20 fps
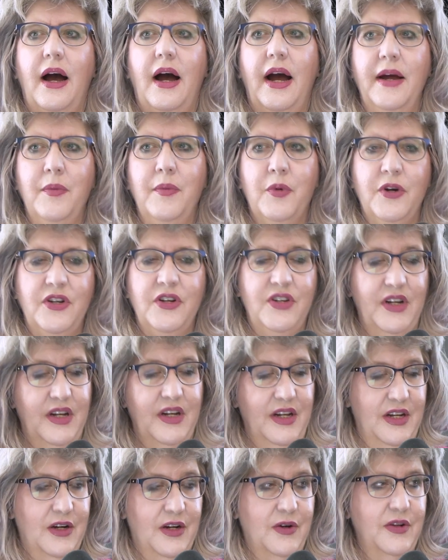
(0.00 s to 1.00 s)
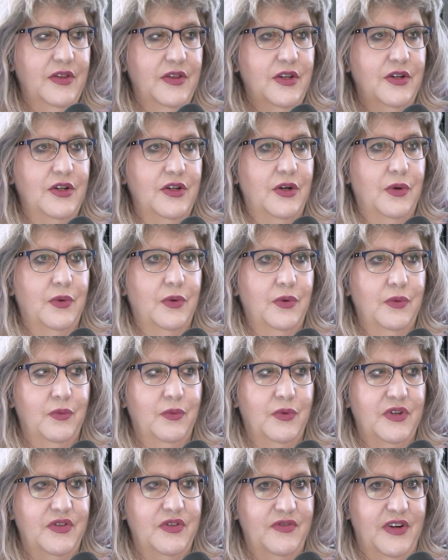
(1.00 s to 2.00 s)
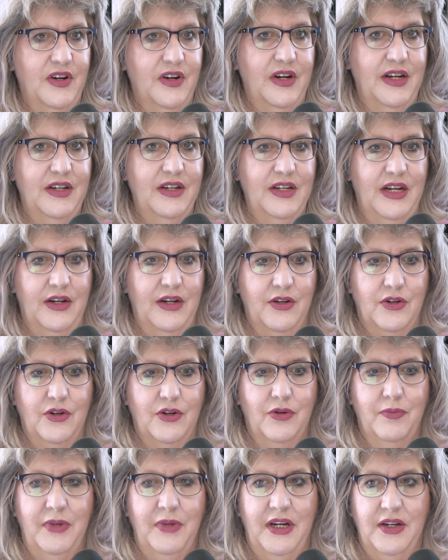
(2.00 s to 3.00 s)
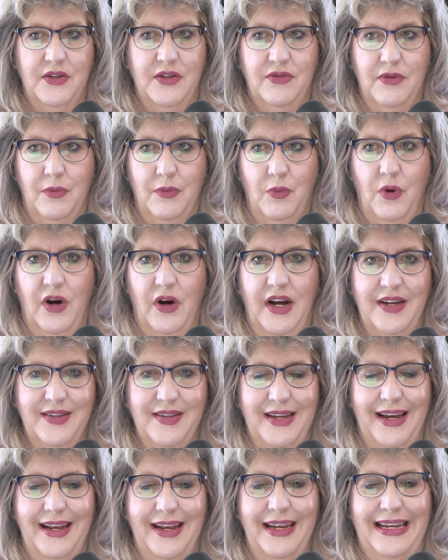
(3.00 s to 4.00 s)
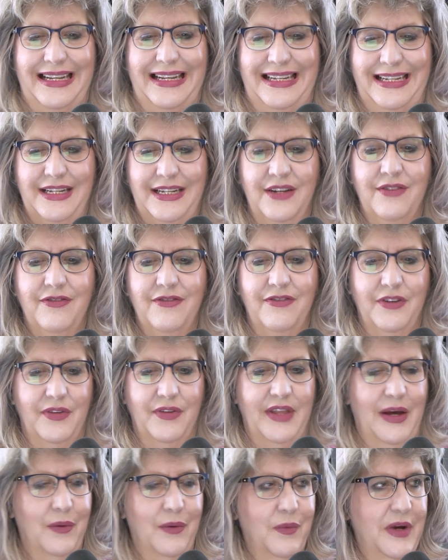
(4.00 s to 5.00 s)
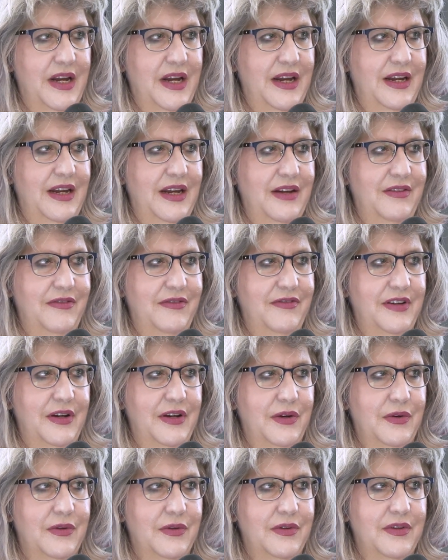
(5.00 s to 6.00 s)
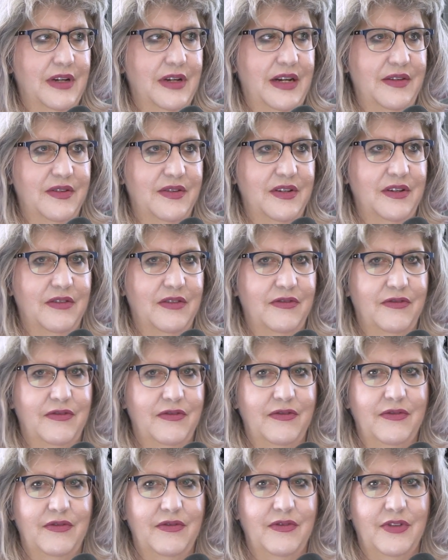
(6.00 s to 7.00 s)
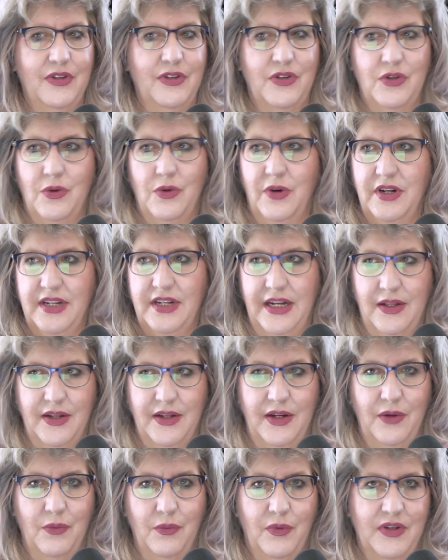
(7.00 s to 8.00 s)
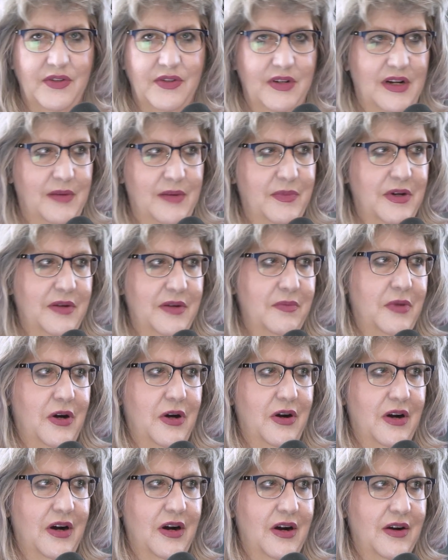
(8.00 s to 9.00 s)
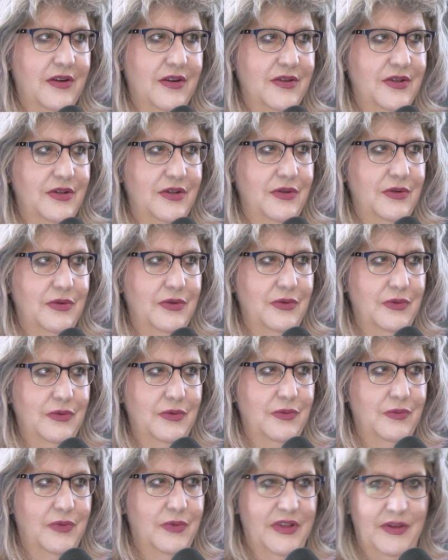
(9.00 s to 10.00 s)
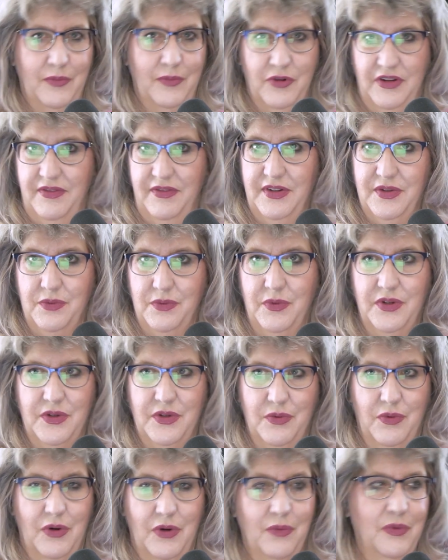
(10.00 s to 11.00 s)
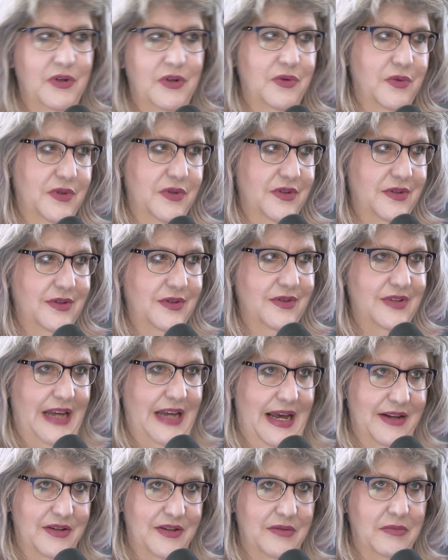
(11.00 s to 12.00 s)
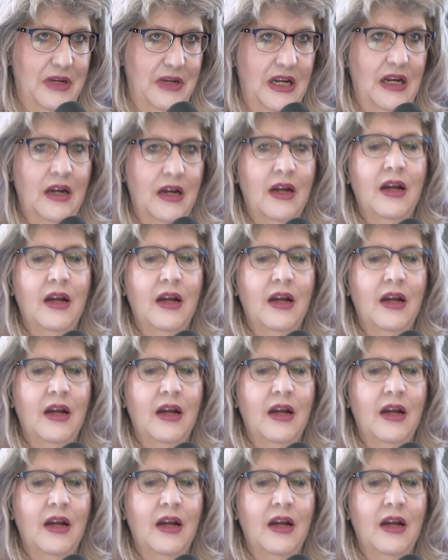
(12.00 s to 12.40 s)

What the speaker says: I appreciated hearing the tone was very intentional because from where I sat, it didn't feel that way. It felt as if the storytelling wasn't up on par to what the previous ones were, which was sad to me.